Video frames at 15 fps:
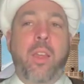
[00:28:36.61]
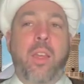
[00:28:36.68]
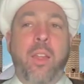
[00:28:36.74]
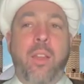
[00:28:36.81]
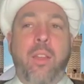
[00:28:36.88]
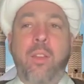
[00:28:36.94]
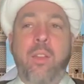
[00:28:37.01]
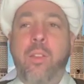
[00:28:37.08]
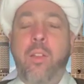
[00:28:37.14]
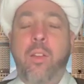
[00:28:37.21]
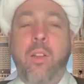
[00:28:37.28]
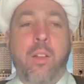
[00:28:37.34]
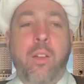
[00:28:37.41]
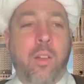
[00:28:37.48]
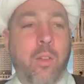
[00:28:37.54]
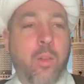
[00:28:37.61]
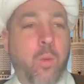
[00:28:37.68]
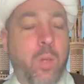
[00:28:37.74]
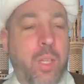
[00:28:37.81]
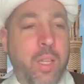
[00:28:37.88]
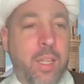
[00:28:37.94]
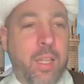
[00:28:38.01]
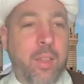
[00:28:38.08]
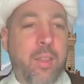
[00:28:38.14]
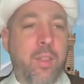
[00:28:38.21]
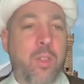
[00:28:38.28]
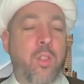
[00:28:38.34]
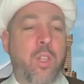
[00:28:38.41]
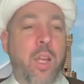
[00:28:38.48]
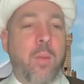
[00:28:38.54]
And we end
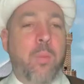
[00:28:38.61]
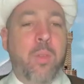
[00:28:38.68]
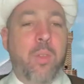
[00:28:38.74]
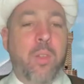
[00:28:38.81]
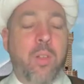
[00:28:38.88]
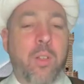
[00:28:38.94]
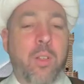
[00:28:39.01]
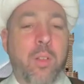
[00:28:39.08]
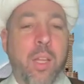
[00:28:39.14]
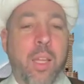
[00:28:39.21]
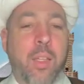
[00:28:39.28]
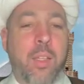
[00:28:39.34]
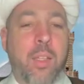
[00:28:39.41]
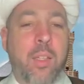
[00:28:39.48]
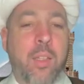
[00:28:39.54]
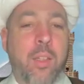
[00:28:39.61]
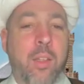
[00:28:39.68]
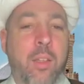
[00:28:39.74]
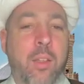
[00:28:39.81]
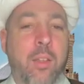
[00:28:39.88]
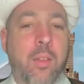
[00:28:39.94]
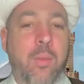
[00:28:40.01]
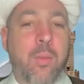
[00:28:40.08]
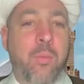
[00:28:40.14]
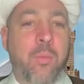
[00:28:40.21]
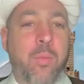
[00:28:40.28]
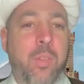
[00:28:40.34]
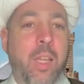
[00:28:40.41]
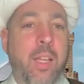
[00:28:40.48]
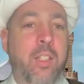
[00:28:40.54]
this chapter. And
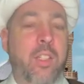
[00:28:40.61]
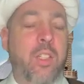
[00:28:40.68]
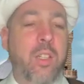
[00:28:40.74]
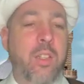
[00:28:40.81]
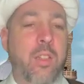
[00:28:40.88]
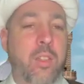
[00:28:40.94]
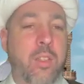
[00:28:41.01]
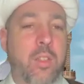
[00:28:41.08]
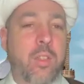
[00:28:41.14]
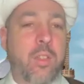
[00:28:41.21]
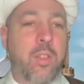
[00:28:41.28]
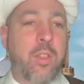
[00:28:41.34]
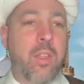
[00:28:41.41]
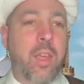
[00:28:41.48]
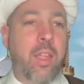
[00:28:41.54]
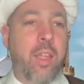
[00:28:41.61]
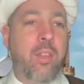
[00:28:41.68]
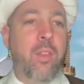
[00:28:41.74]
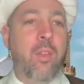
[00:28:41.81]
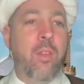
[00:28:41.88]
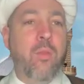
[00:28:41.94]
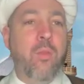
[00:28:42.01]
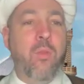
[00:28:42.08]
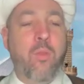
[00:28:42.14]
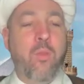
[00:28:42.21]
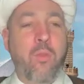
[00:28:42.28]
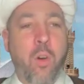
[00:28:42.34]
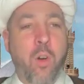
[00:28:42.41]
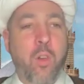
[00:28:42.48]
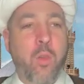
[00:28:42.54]
actually, this is the end of
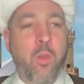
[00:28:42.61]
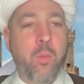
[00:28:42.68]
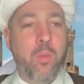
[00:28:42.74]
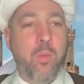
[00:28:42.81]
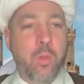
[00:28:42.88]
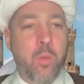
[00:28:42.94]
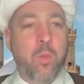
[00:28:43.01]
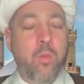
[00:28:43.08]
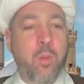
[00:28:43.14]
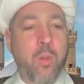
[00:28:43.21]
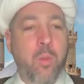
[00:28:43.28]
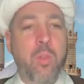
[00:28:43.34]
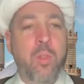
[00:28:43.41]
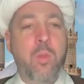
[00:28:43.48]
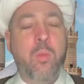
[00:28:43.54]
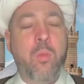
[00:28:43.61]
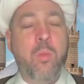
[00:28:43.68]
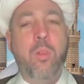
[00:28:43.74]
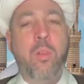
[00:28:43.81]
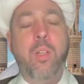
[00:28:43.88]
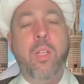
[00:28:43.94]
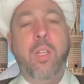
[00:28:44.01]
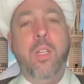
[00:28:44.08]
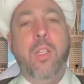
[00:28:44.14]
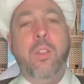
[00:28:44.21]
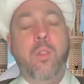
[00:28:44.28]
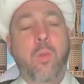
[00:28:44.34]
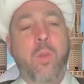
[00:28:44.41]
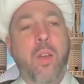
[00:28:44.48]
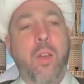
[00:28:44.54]
volume 2 from this book.
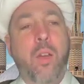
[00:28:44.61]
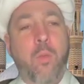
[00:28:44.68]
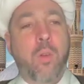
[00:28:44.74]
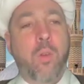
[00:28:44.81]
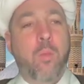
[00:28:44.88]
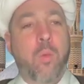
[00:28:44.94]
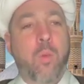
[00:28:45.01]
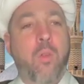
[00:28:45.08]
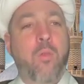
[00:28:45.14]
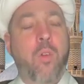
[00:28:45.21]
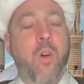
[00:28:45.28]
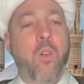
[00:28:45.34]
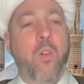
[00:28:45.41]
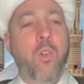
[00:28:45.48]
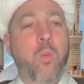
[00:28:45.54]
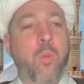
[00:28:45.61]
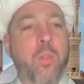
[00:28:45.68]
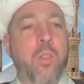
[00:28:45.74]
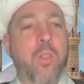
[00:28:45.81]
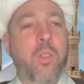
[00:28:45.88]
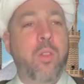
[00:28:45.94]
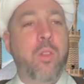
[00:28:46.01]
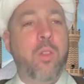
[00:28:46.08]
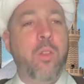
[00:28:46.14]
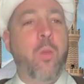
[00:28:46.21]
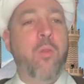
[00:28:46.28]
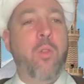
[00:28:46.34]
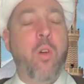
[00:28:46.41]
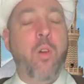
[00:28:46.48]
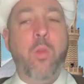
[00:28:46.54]
So we have one more volume. It's in
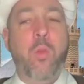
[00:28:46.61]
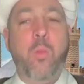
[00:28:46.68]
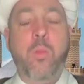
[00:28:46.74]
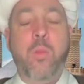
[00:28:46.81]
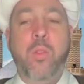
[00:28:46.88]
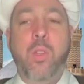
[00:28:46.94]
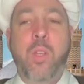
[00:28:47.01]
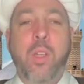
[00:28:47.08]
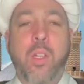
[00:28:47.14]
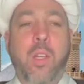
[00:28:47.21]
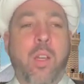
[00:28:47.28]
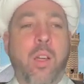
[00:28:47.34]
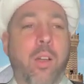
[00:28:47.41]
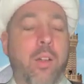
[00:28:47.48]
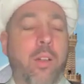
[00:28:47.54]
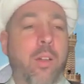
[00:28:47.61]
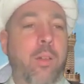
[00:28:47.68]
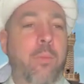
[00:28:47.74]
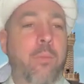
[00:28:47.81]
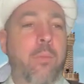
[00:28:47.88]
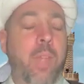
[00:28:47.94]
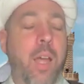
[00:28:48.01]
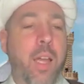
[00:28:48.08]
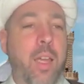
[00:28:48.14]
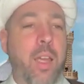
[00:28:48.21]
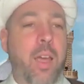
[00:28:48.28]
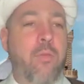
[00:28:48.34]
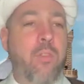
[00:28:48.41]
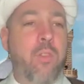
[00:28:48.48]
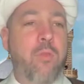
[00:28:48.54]
3 volumes. I
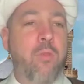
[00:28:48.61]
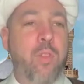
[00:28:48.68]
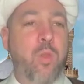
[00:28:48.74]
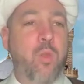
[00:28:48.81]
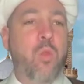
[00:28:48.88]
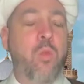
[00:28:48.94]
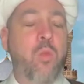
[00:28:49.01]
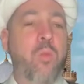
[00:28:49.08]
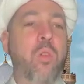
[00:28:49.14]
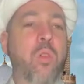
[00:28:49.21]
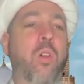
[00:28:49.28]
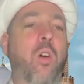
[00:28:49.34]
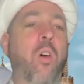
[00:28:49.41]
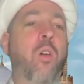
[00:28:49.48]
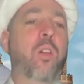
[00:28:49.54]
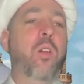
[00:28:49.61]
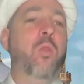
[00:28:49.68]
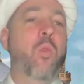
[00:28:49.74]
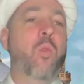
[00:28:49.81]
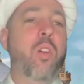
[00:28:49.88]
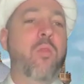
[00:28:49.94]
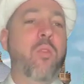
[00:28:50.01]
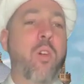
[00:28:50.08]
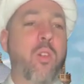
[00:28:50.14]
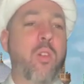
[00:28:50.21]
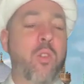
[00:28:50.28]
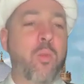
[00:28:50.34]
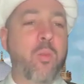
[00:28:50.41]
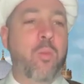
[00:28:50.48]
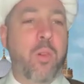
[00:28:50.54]
have the physical book all in 1
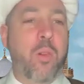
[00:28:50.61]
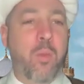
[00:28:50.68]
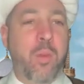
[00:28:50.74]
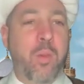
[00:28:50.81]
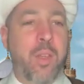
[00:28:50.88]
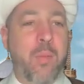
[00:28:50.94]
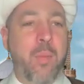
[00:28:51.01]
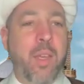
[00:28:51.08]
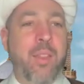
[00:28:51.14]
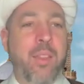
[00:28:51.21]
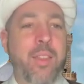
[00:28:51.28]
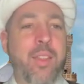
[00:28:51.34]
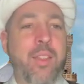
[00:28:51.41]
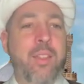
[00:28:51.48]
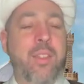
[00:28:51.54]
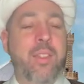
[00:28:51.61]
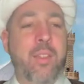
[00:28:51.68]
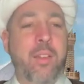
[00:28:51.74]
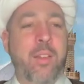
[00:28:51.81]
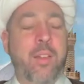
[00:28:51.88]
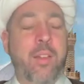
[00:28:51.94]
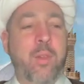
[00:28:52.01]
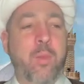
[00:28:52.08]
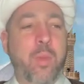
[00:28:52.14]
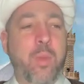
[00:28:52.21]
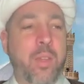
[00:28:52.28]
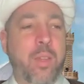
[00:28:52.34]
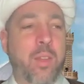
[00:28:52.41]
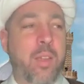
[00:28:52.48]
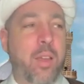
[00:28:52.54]
volume, but when they made these
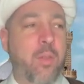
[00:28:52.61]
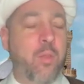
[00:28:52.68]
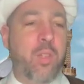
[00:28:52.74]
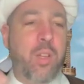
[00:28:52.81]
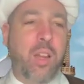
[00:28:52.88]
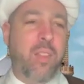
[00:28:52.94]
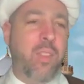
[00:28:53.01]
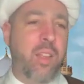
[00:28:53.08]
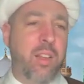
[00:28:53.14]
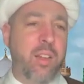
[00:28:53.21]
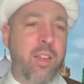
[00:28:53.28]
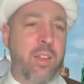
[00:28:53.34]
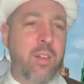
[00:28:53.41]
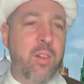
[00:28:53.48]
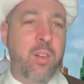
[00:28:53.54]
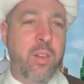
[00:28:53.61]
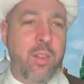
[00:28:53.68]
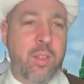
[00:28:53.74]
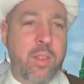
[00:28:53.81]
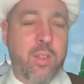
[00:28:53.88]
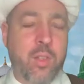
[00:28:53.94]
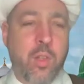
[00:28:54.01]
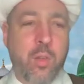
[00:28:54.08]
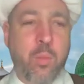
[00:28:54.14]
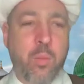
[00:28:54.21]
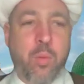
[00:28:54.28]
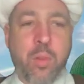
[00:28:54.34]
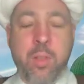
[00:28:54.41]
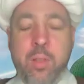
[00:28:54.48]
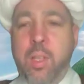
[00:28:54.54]
PDFs and I think later edition
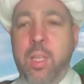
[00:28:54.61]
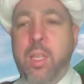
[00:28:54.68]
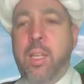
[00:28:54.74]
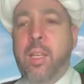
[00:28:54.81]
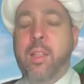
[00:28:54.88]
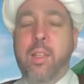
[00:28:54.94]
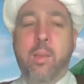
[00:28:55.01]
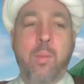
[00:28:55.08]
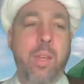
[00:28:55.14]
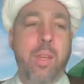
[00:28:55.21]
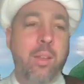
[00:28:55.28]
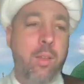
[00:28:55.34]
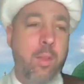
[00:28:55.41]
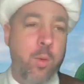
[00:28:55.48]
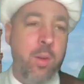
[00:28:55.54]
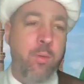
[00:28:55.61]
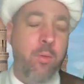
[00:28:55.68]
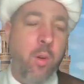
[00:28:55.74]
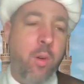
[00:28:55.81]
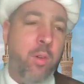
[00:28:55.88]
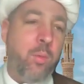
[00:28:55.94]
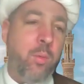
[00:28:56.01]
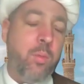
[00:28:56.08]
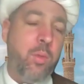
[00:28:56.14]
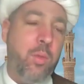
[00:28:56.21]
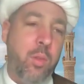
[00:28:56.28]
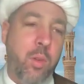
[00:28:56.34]
print, they made 3 volumes.